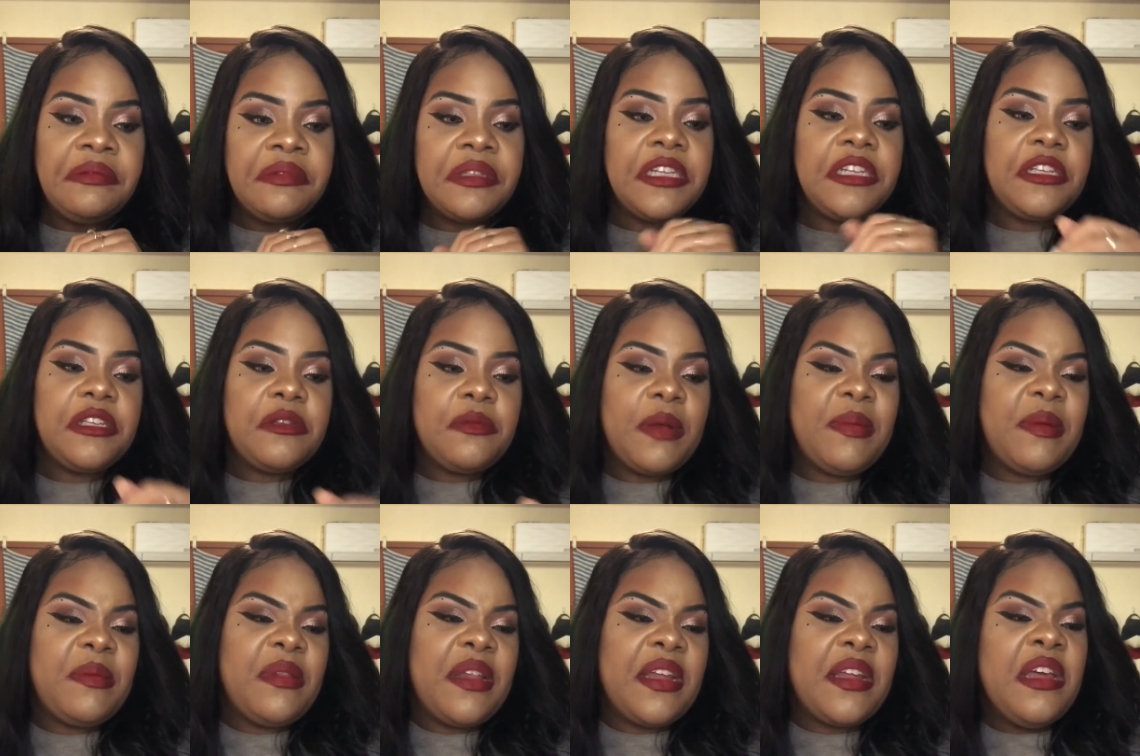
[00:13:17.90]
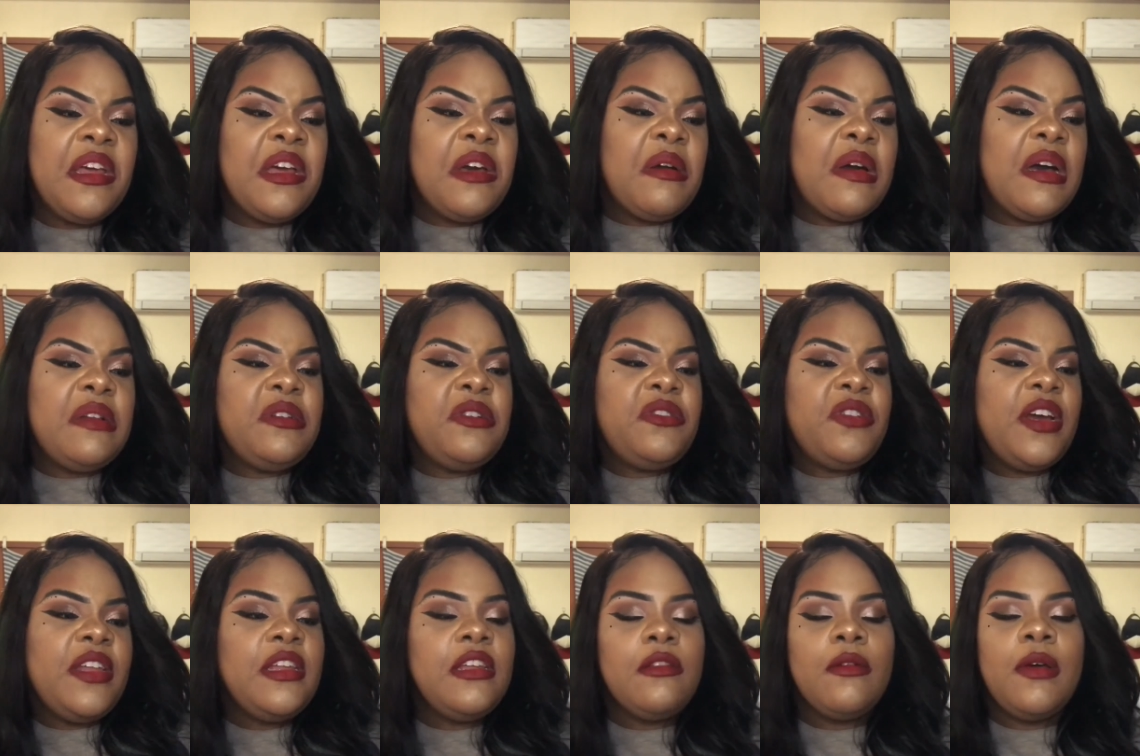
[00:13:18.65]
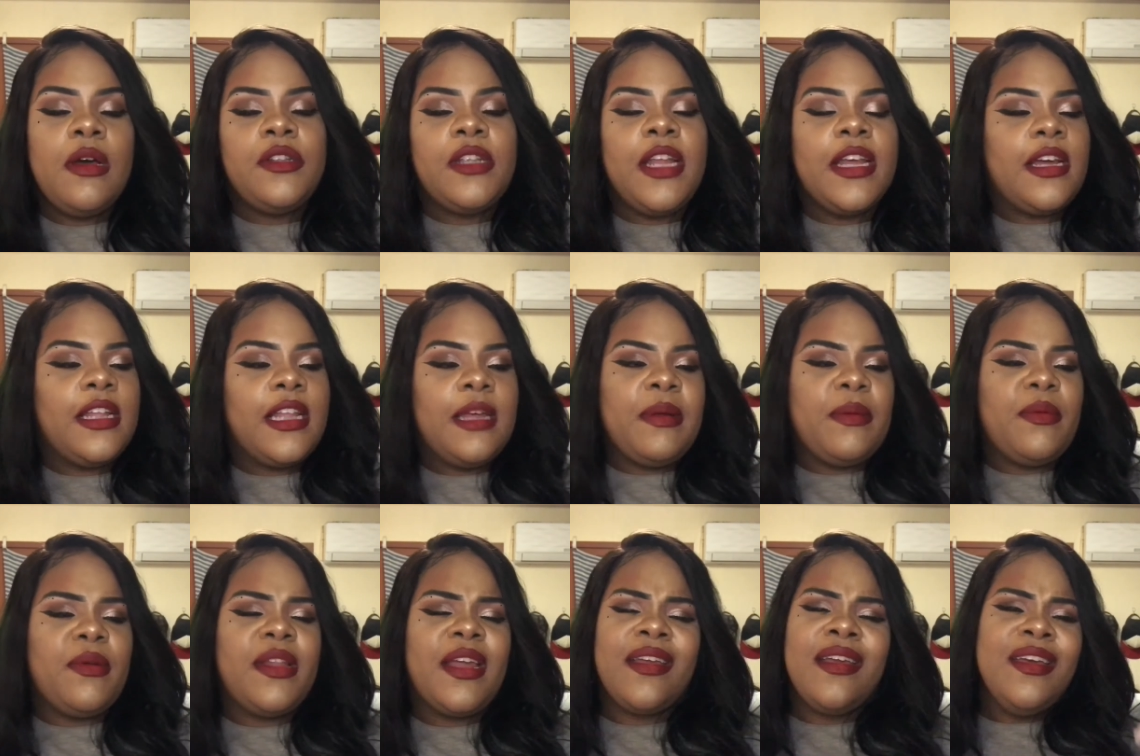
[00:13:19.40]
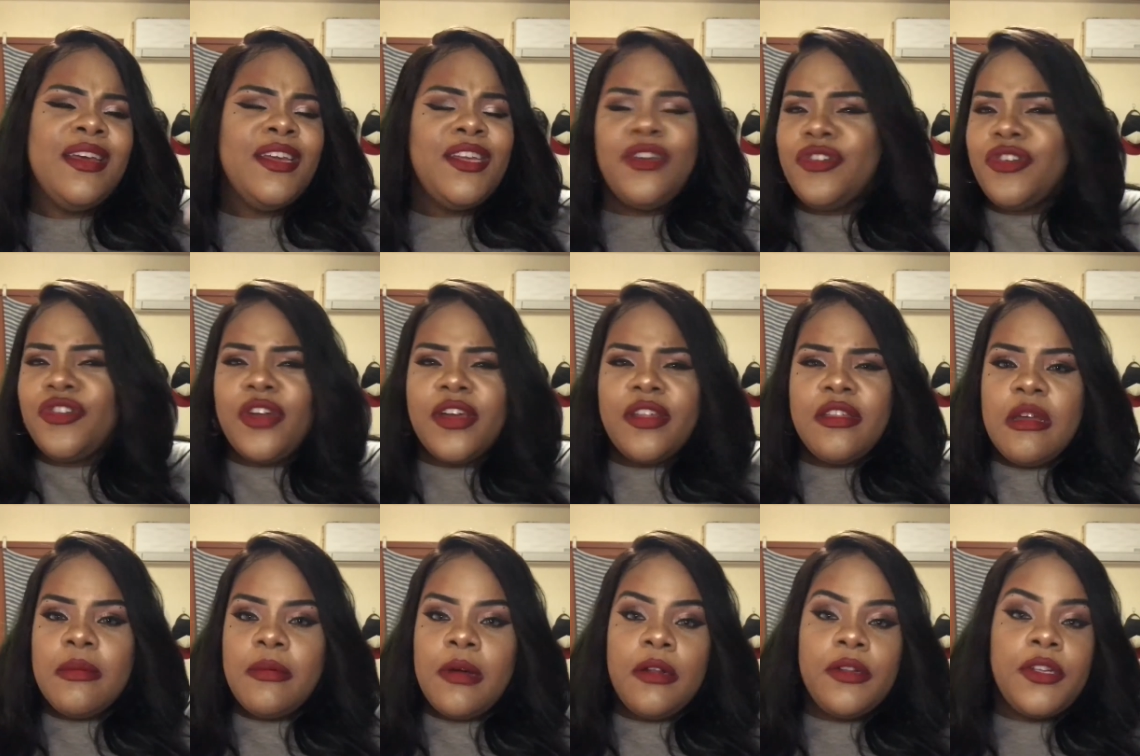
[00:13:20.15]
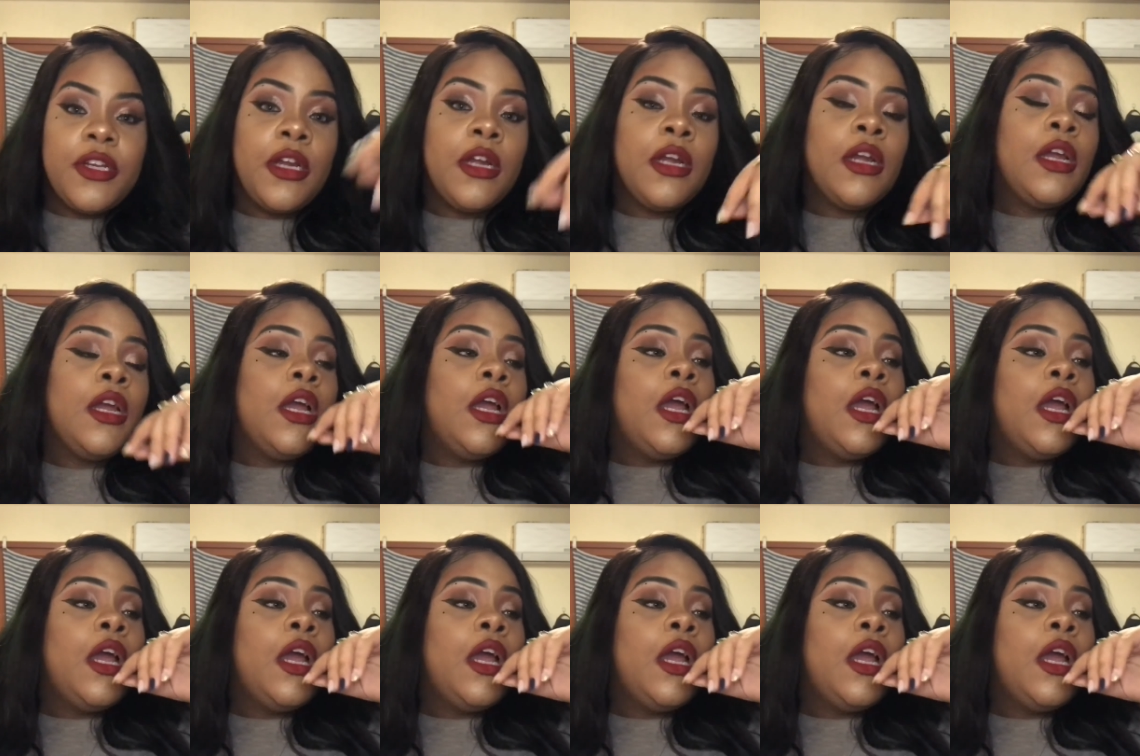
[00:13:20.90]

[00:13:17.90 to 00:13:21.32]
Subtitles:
this is why people are like, why don't you try this one? Like a lot of people are like, you should try the Subculture.